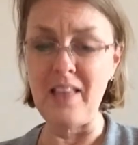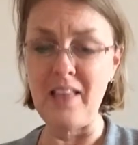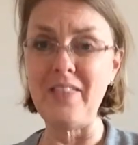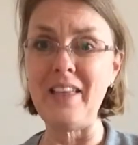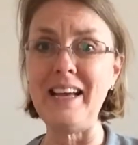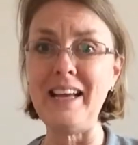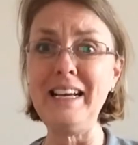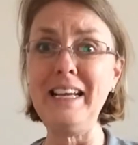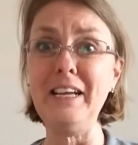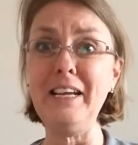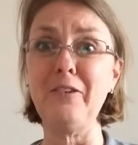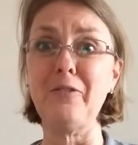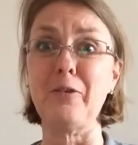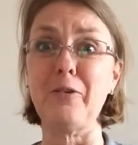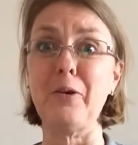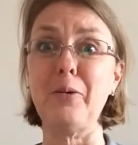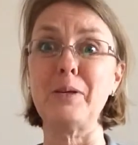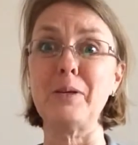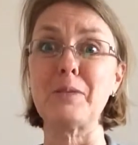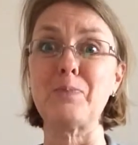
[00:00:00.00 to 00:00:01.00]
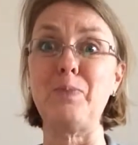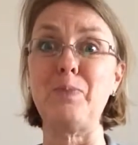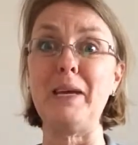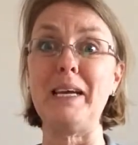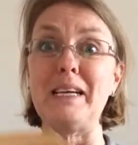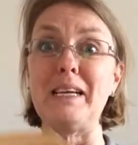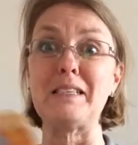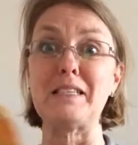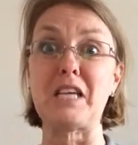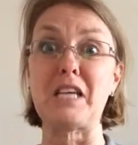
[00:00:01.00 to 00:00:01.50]
then he grew as
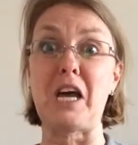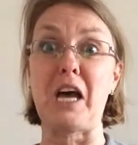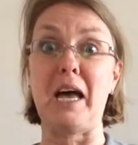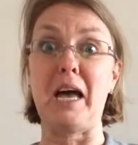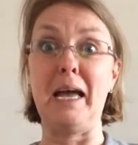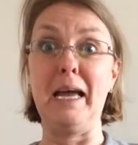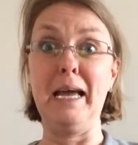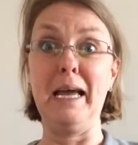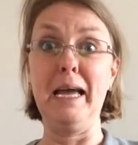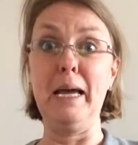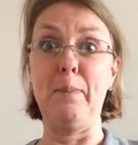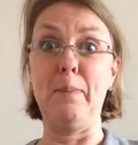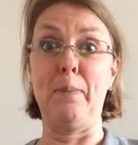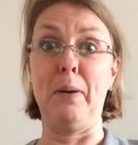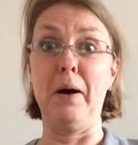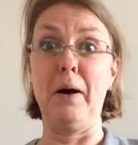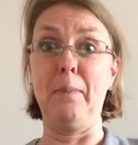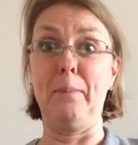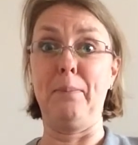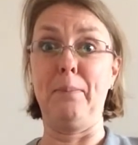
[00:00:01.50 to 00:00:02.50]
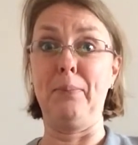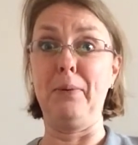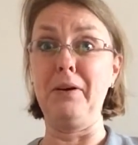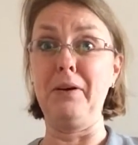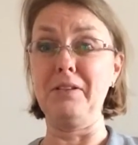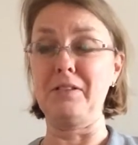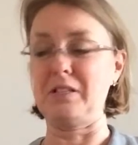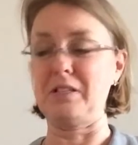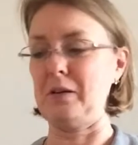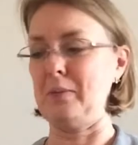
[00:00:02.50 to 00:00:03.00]
big as a
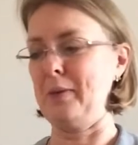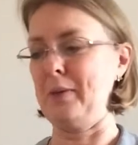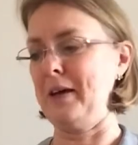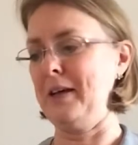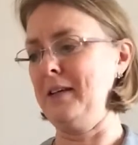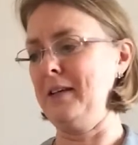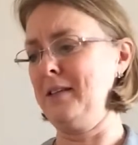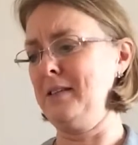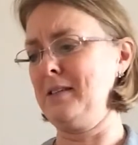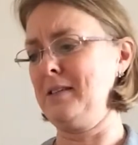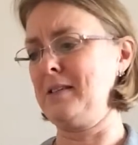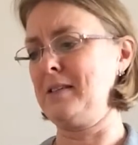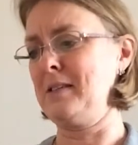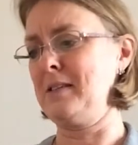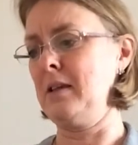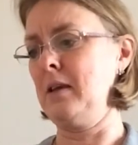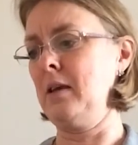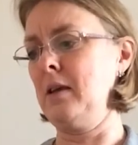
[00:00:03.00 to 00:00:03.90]
hippopotamus.